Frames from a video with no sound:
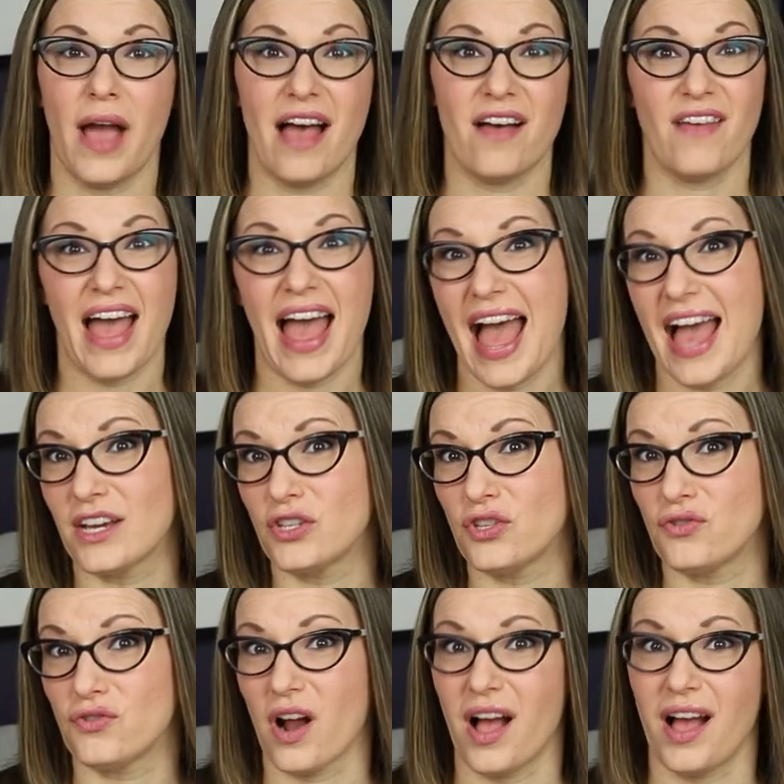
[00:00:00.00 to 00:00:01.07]
have
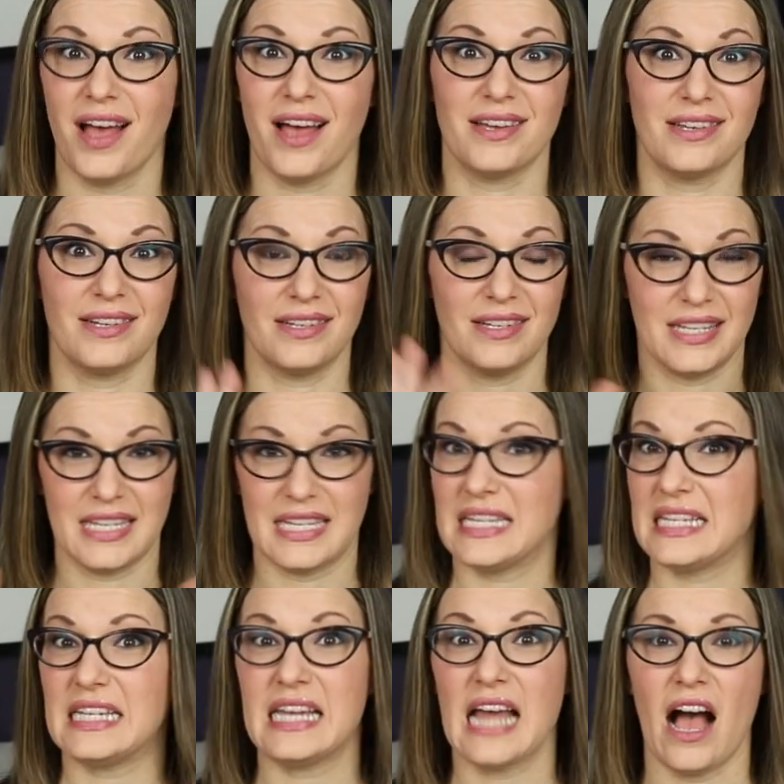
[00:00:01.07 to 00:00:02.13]
extra
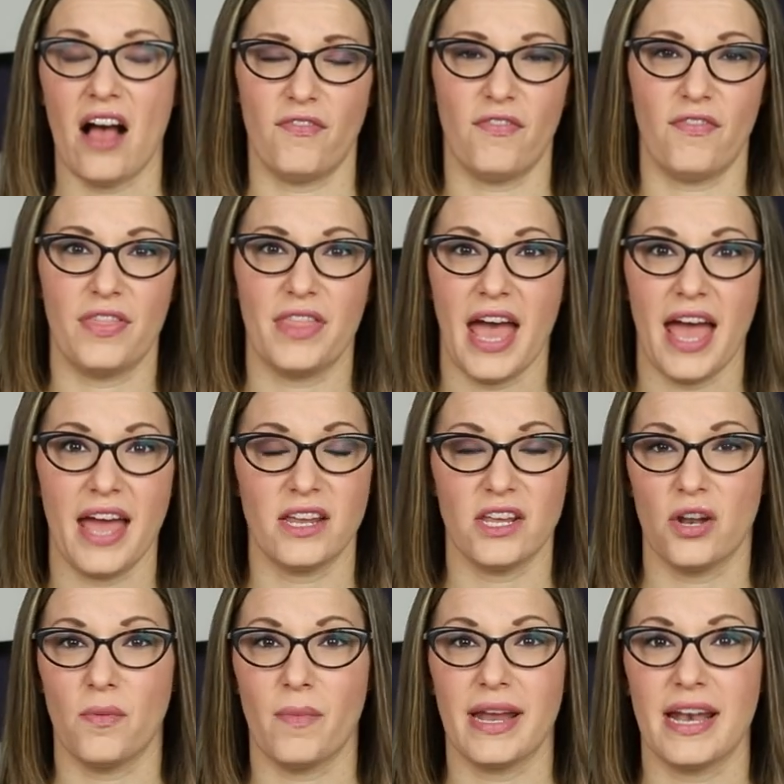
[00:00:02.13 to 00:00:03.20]
stuff that,
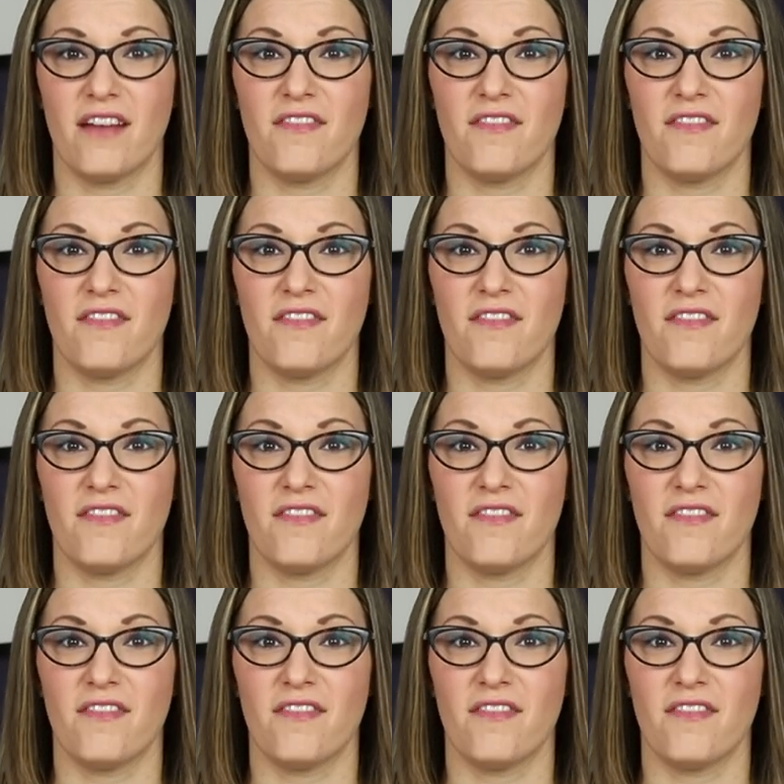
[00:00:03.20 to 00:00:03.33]
you know, might